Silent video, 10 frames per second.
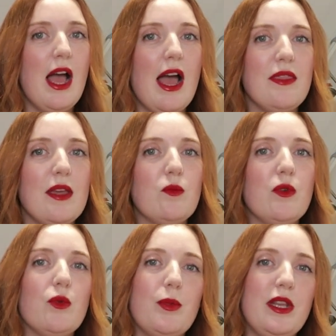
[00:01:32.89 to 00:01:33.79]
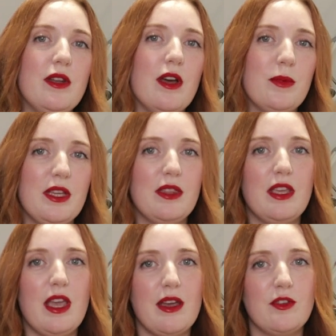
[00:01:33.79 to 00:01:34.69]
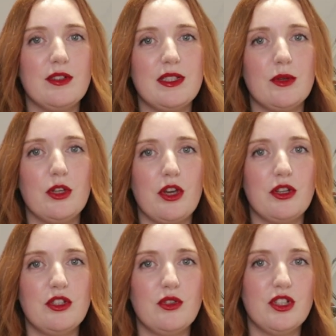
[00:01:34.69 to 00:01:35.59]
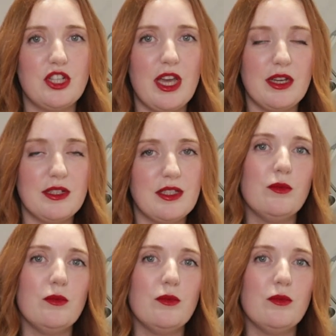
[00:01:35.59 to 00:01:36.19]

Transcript: And then we will be numbing the areas that we're going to inject.